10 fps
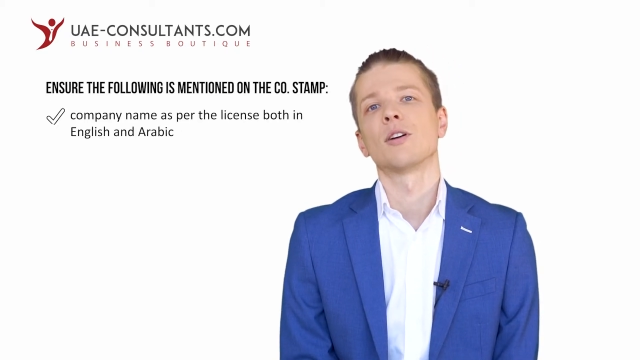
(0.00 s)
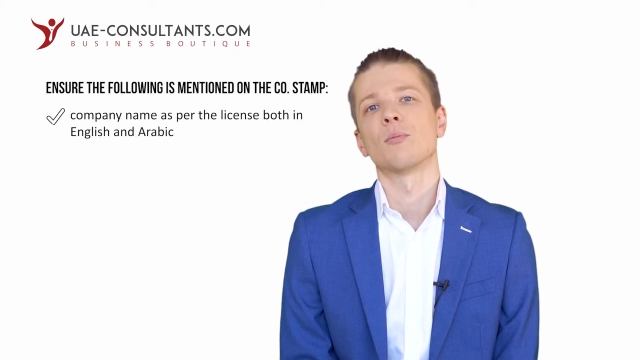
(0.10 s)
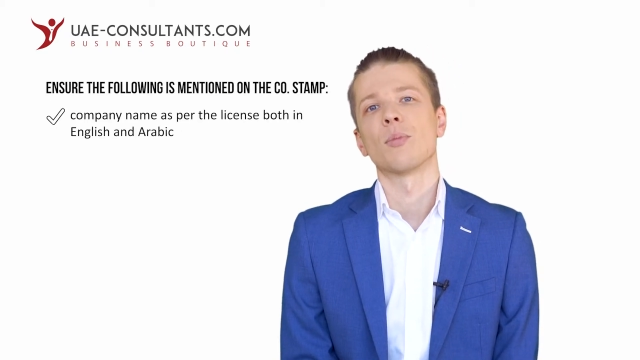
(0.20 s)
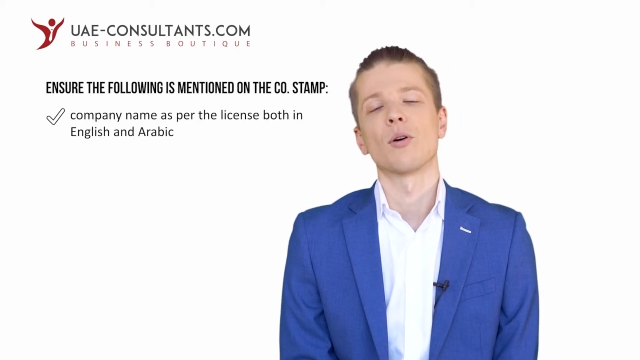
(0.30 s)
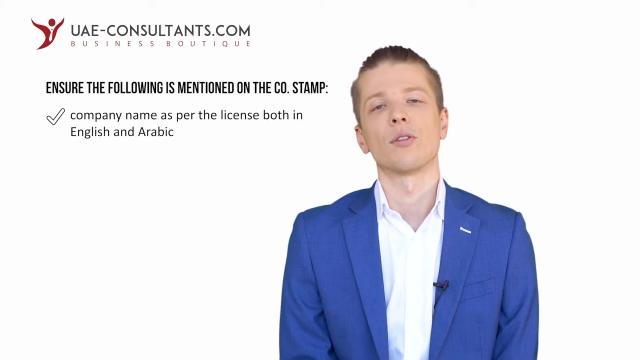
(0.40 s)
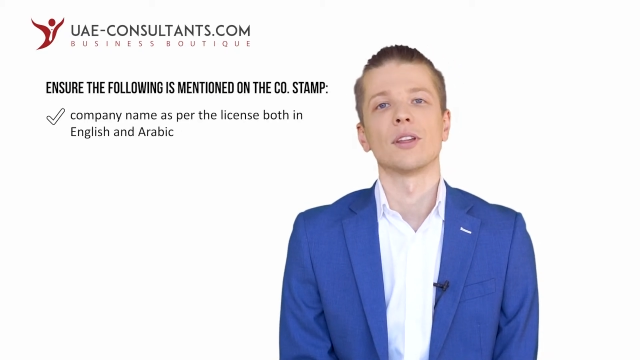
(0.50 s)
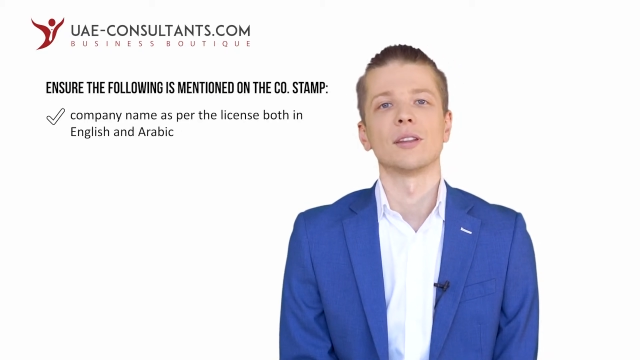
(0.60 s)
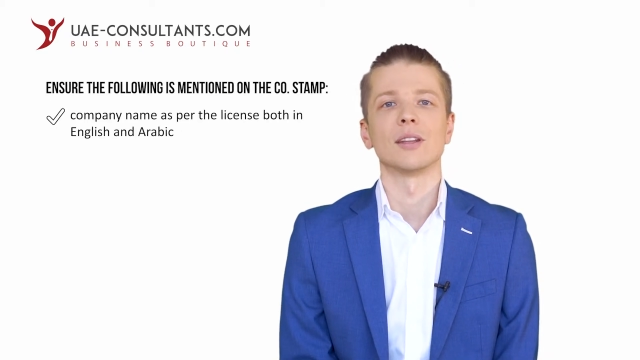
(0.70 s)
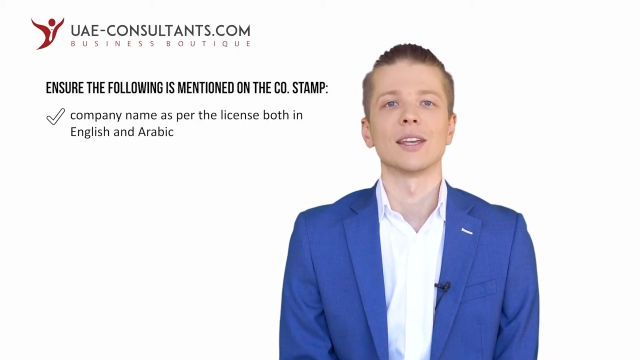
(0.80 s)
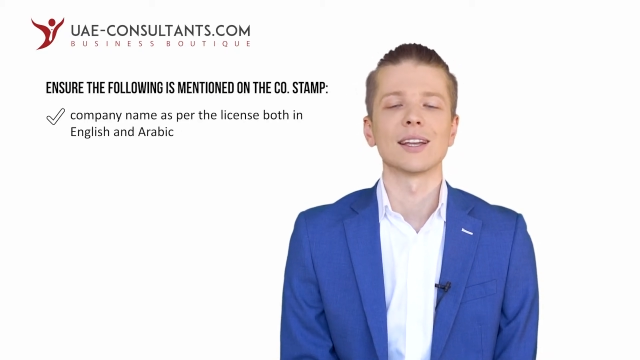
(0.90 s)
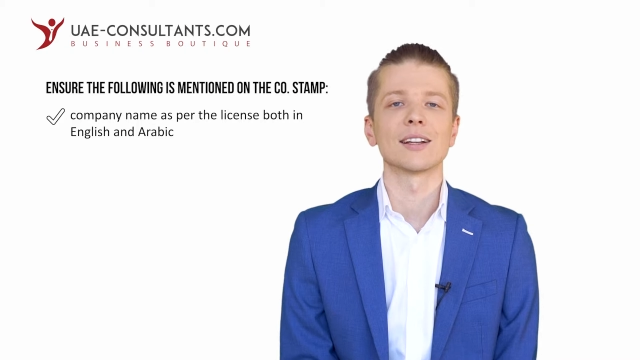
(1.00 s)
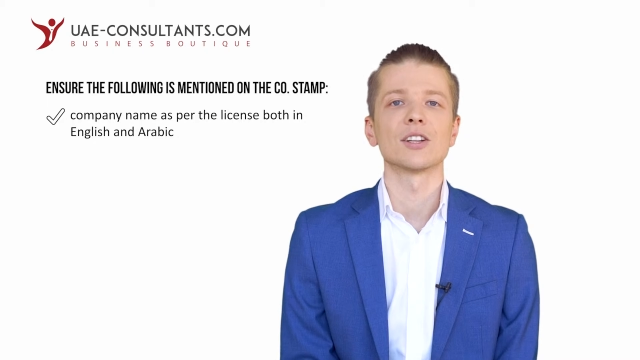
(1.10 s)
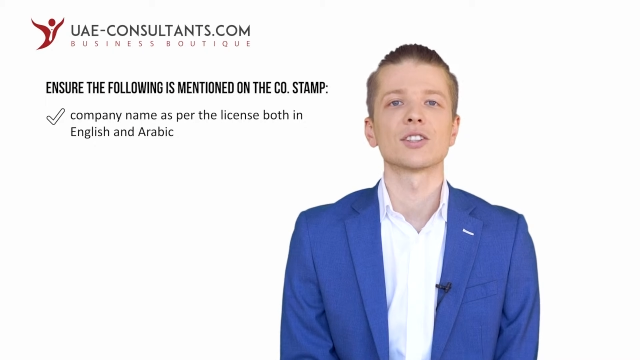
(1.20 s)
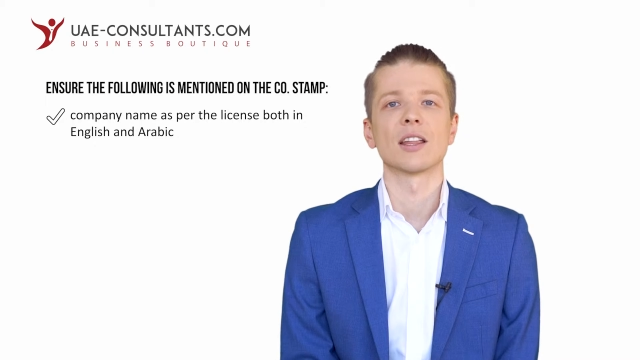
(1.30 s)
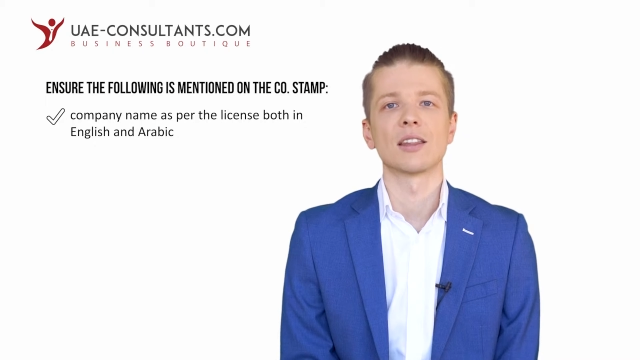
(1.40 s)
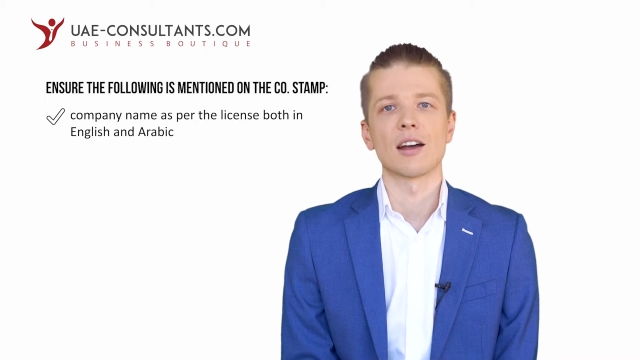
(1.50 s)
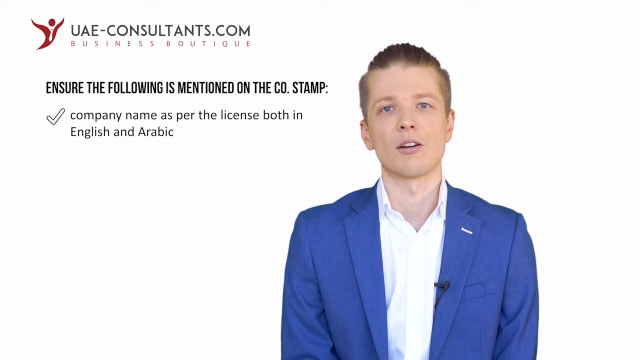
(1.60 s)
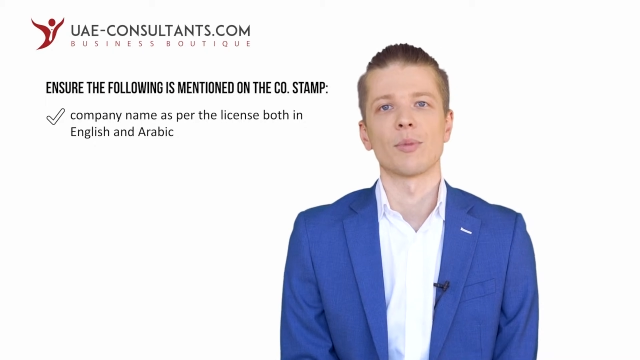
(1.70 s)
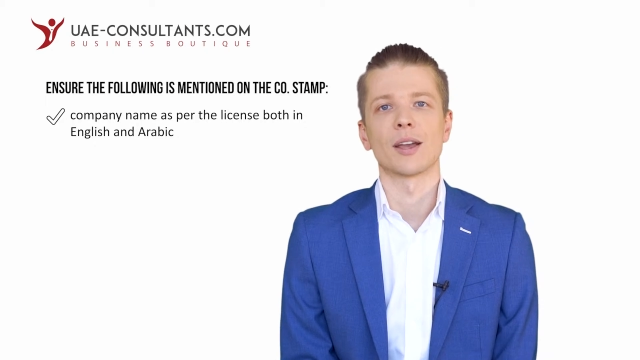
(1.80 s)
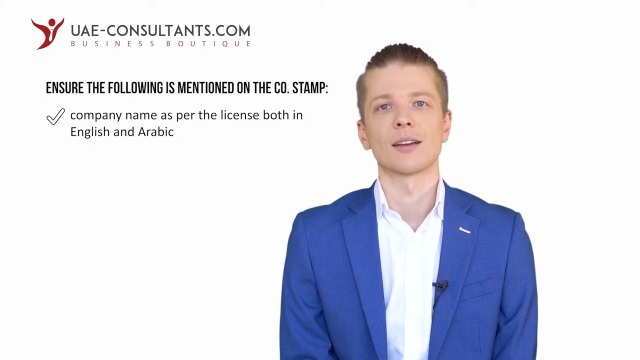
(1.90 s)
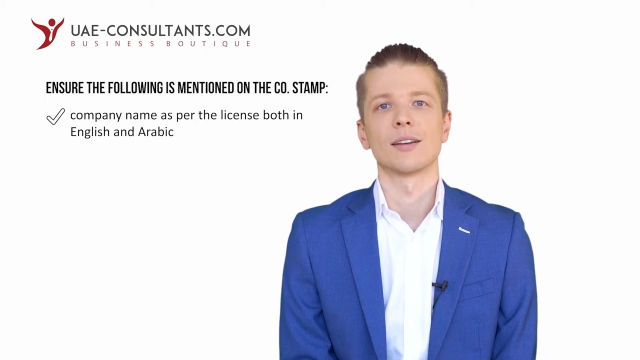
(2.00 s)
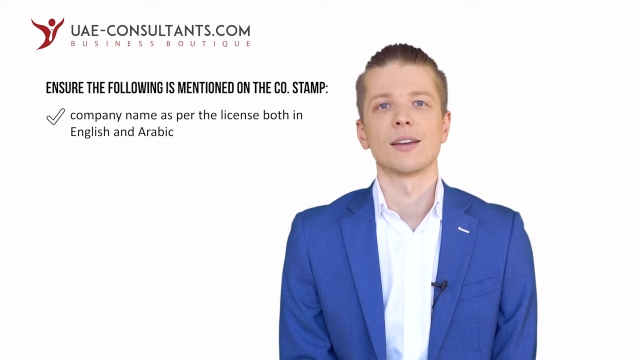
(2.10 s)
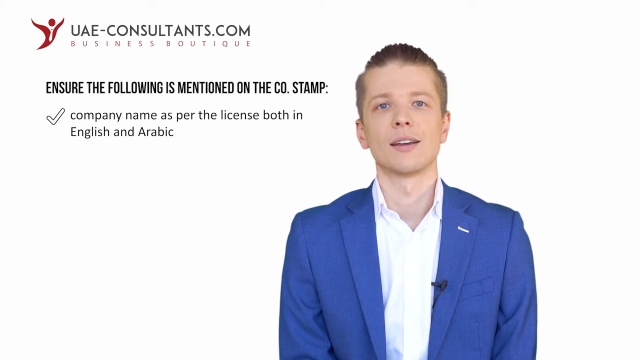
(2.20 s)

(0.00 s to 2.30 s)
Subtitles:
both in English and Arabic,